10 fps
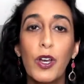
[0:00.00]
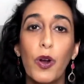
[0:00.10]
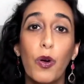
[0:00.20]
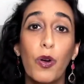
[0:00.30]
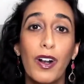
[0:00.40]

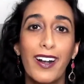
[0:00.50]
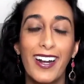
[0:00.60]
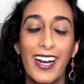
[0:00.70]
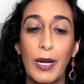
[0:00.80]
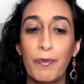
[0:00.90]
or
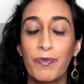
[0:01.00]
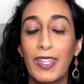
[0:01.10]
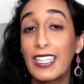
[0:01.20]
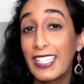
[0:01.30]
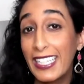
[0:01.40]

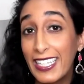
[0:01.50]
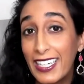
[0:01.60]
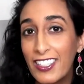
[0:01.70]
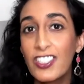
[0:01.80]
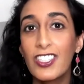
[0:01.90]

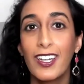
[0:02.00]
leakage,